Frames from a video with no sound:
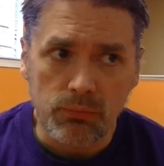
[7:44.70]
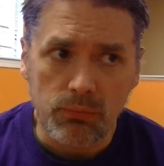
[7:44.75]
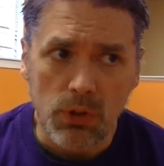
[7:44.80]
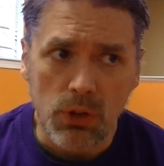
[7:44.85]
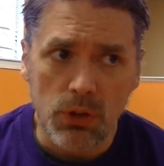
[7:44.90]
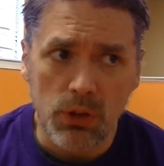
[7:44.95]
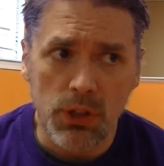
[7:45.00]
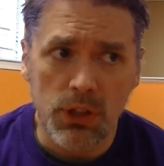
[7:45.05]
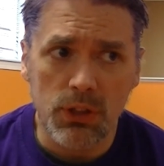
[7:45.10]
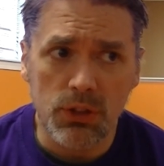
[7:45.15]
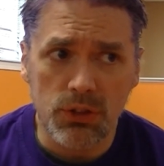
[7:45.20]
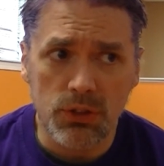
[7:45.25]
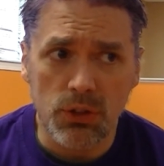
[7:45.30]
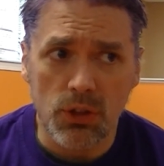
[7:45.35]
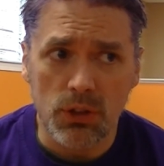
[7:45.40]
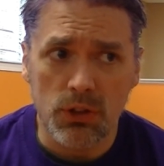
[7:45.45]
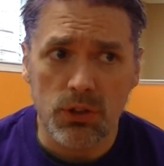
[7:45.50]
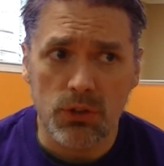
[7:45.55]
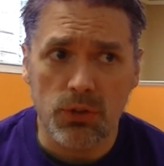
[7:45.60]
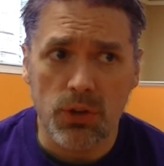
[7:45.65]
you need to
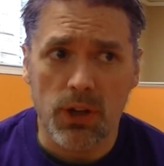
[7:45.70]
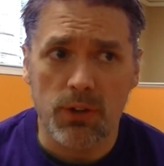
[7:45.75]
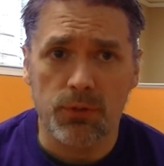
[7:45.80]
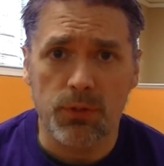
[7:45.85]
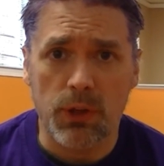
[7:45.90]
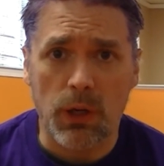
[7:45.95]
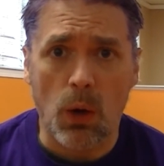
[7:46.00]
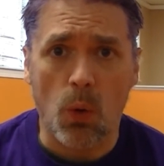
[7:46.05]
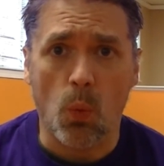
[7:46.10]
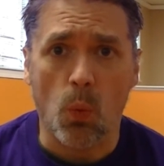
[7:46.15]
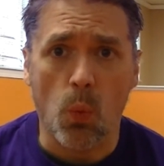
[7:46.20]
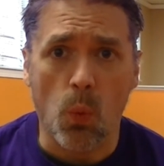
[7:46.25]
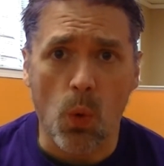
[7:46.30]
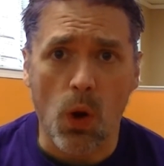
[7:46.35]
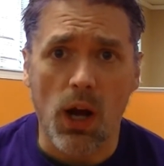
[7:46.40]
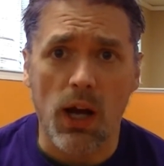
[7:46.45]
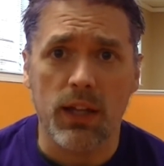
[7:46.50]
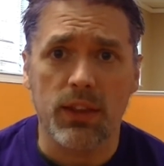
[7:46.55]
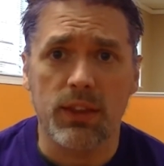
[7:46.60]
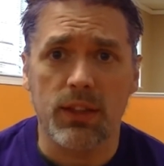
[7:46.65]
start to try and figure out
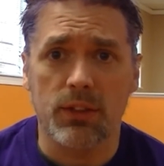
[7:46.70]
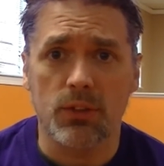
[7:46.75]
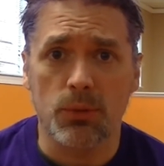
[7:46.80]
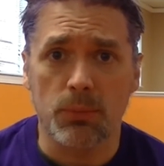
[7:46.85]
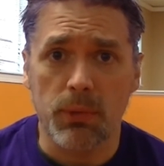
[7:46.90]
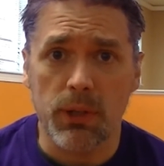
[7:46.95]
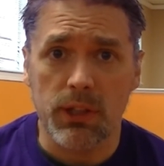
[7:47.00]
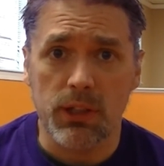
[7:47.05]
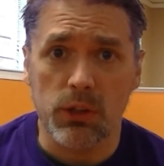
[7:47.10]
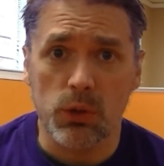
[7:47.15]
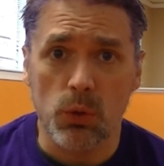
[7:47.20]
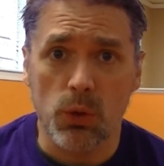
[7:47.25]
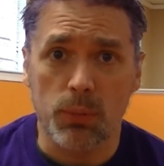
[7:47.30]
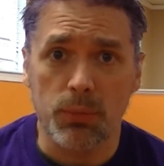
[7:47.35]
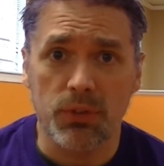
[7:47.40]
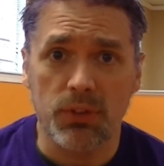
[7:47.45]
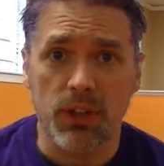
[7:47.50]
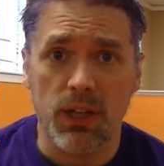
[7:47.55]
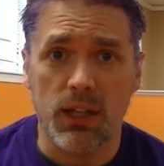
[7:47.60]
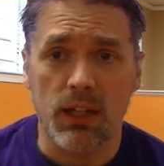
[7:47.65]
why things are making you
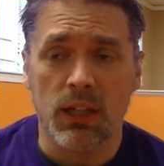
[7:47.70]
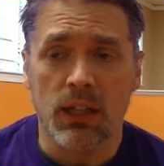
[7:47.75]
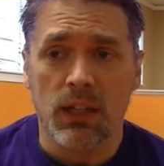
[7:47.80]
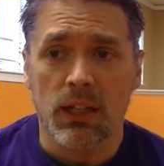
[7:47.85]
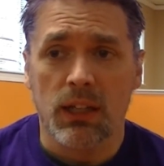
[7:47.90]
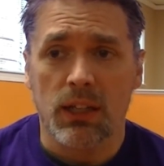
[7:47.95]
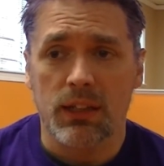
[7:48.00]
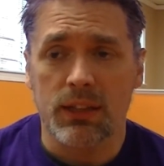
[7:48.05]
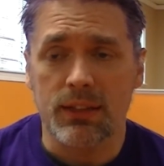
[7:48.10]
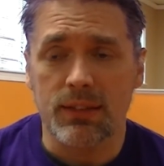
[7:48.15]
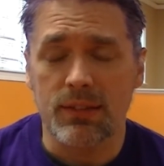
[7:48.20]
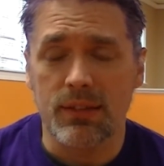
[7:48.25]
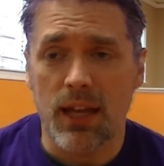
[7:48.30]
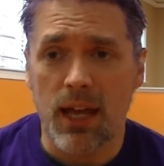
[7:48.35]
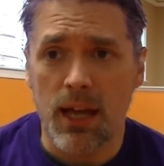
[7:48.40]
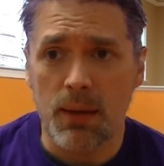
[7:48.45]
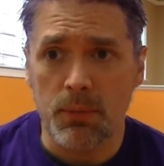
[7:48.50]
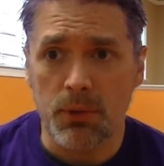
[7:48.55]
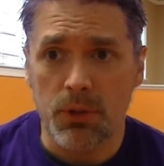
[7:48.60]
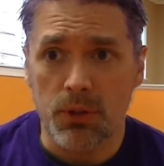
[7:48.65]
upset and
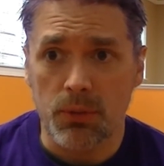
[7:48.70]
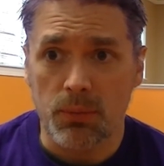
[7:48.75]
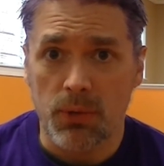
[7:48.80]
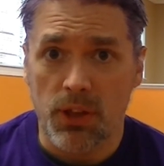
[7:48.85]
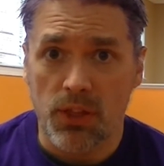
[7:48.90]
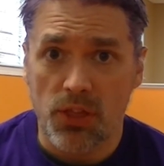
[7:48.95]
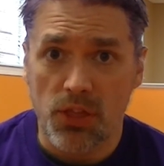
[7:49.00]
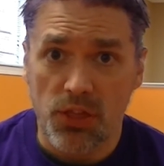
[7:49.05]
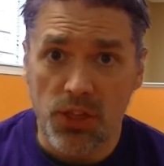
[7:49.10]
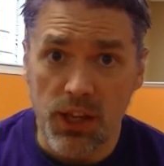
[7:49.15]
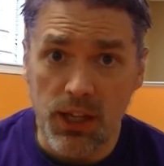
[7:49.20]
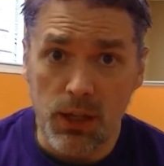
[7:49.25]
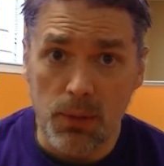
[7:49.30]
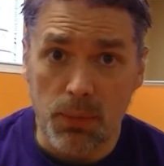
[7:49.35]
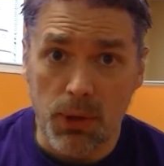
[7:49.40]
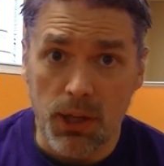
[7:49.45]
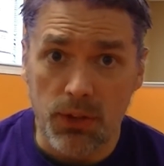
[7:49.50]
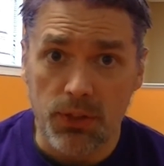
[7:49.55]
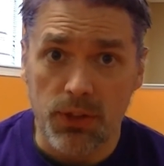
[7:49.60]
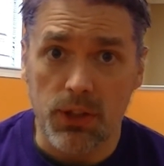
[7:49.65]
examine them and think
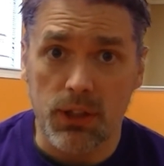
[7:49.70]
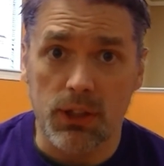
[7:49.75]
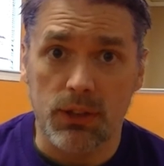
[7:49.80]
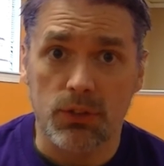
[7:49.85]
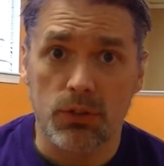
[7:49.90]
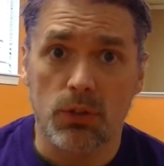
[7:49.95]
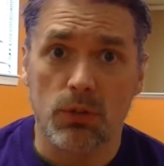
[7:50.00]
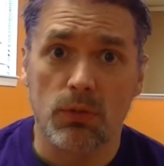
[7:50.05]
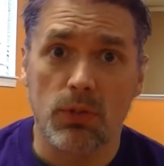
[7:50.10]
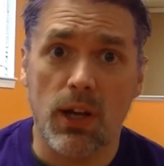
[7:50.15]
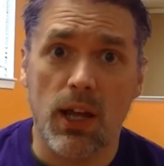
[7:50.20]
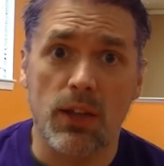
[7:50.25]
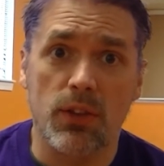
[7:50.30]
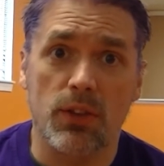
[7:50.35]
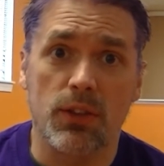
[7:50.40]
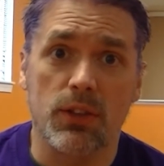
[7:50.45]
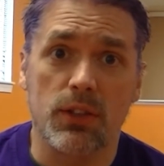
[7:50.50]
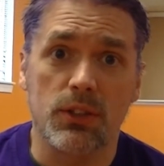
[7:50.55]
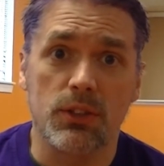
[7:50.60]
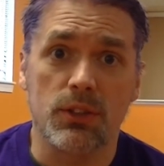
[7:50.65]
about things
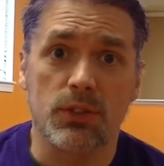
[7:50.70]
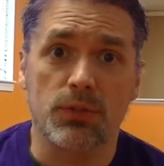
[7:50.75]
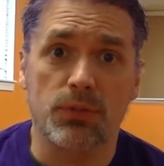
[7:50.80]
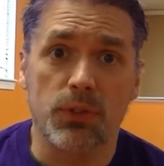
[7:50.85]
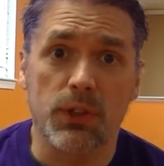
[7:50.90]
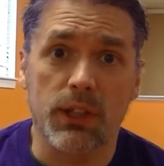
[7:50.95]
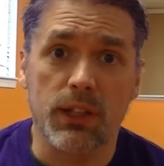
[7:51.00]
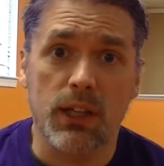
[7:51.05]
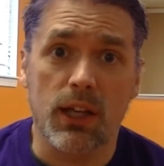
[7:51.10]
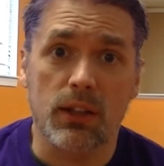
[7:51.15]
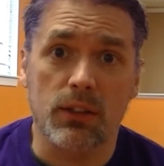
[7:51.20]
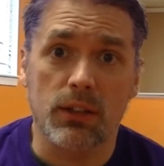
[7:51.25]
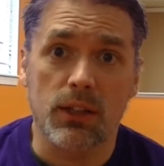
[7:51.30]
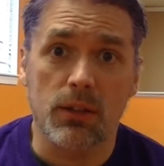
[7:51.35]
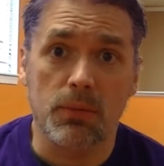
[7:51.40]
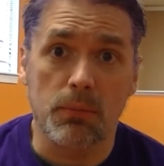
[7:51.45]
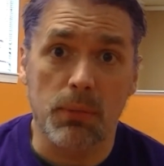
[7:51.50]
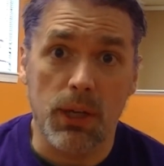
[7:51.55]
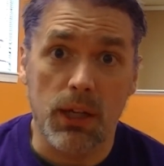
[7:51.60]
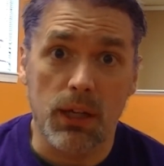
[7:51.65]
rather than just freaking out and
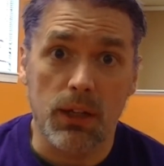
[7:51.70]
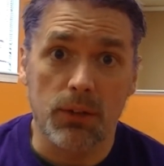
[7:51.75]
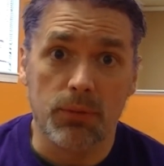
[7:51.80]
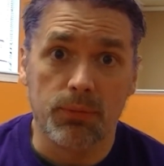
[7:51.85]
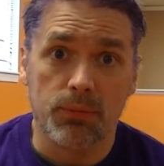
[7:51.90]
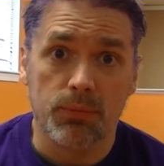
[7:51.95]
getting mad.